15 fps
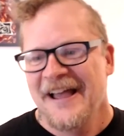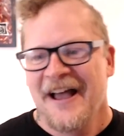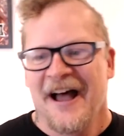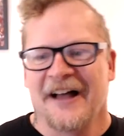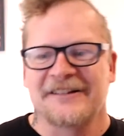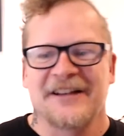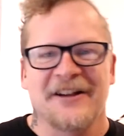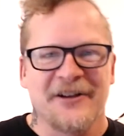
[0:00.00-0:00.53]

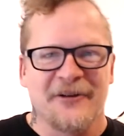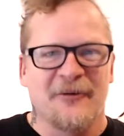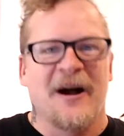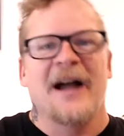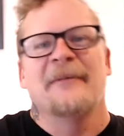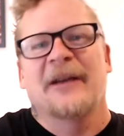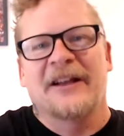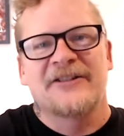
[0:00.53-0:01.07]
I'll tell you
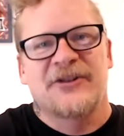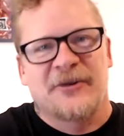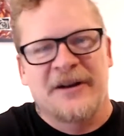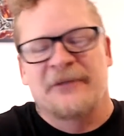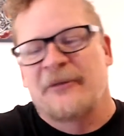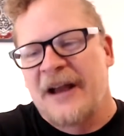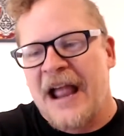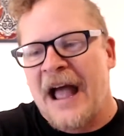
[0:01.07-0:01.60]
why, because you're
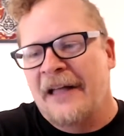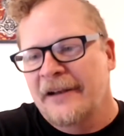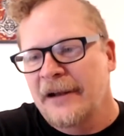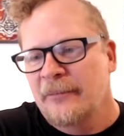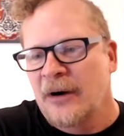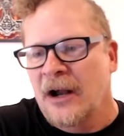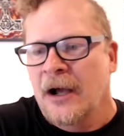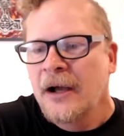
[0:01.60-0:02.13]
in
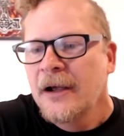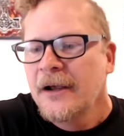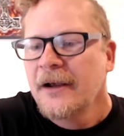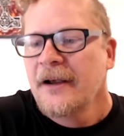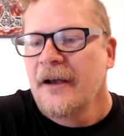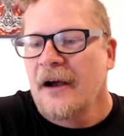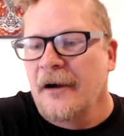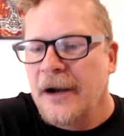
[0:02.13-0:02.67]
reality, bro.
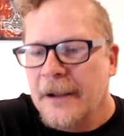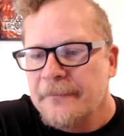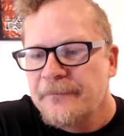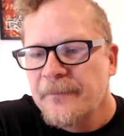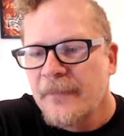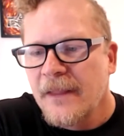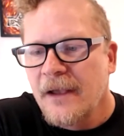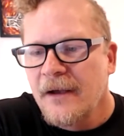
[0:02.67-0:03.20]
All right.
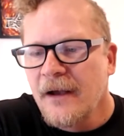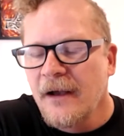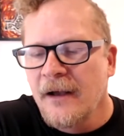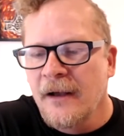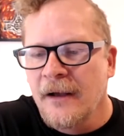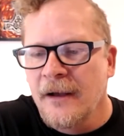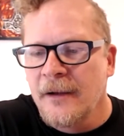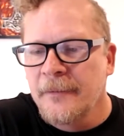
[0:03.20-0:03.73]

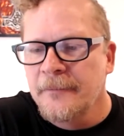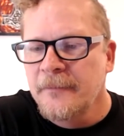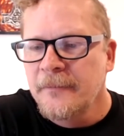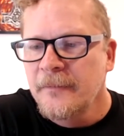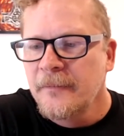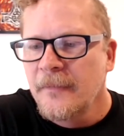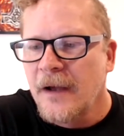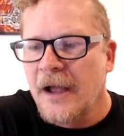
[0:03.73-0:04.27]
Um,
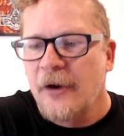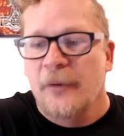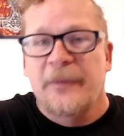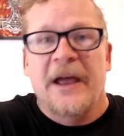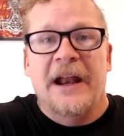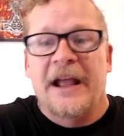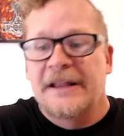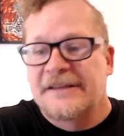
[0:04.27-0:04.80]
I hope
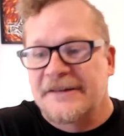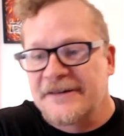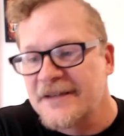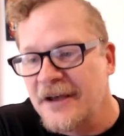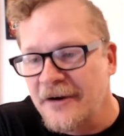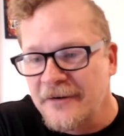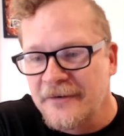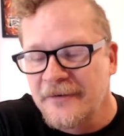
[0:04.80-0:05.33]
that answers,
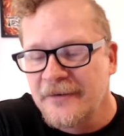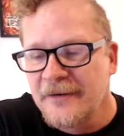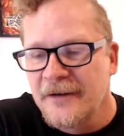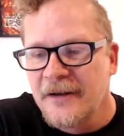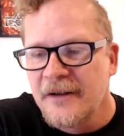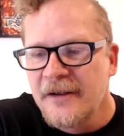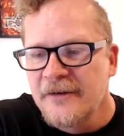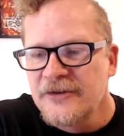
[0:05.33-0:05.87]
though.
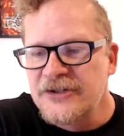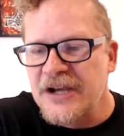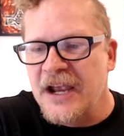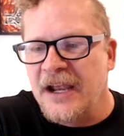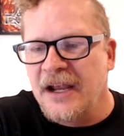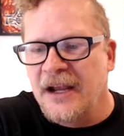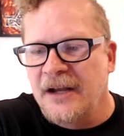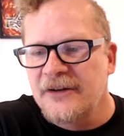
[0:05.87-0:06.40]

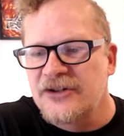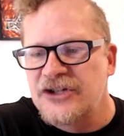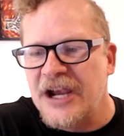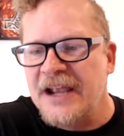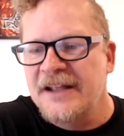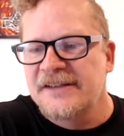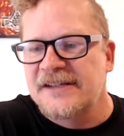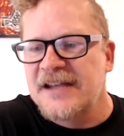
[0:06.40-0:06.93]
Jade,
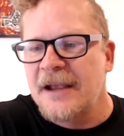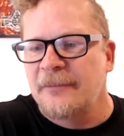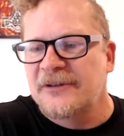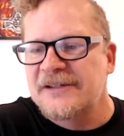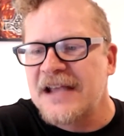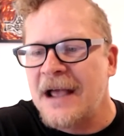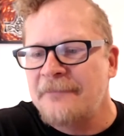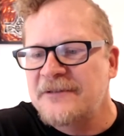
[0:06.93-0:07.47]
Jade's
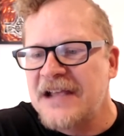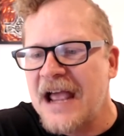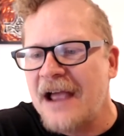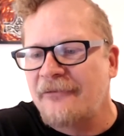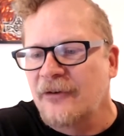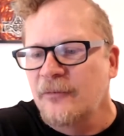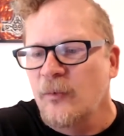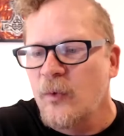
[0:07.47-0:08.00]
Tabletop
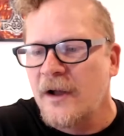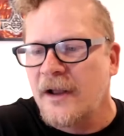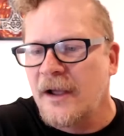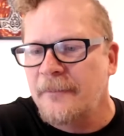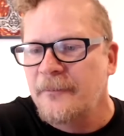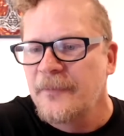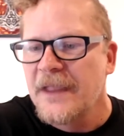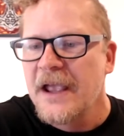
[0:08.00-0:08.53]
Tavern, what
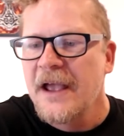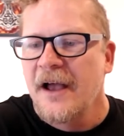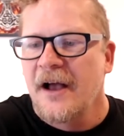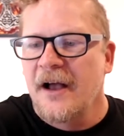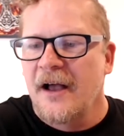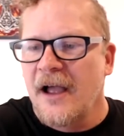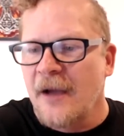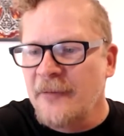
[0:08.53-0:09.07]
up?
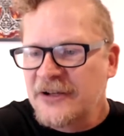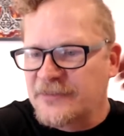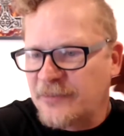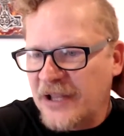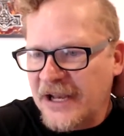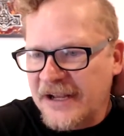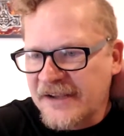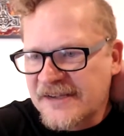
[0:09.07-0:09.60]
Uh, how much
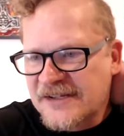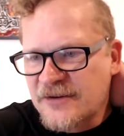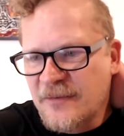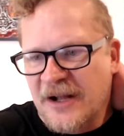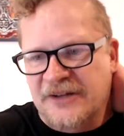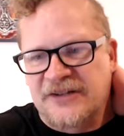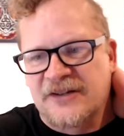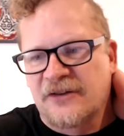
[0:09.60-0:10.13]
planning is too
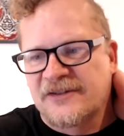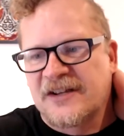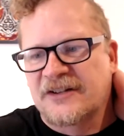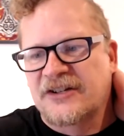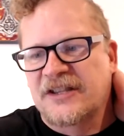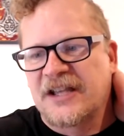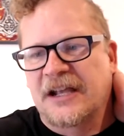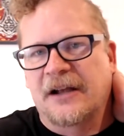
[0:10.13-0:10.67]
much? No
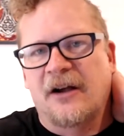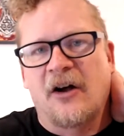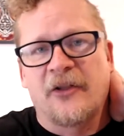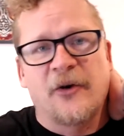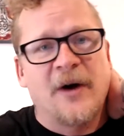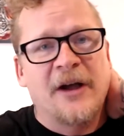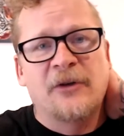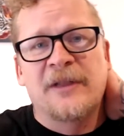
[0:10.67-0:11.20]
such thing.
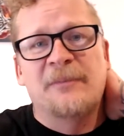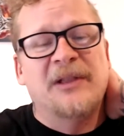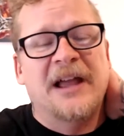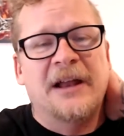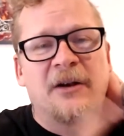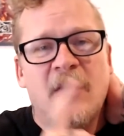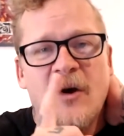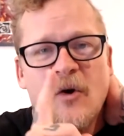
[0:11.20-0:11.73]
Although I only
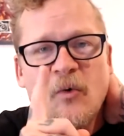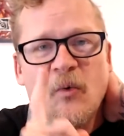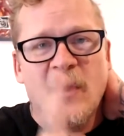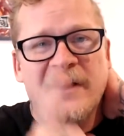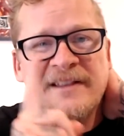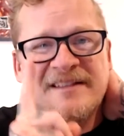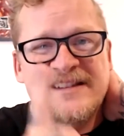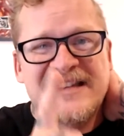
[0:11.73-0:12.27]
plan
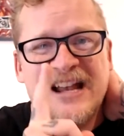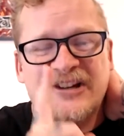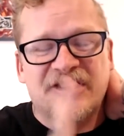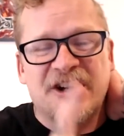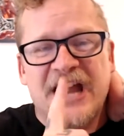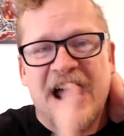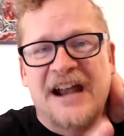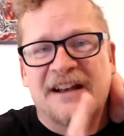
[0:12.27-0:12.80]
one
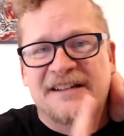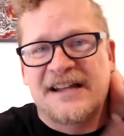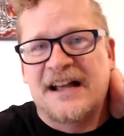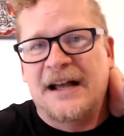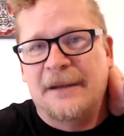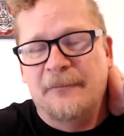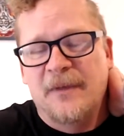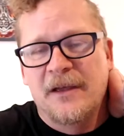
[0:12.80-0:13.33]
session at a
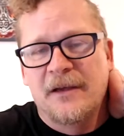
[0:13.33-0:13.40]
time.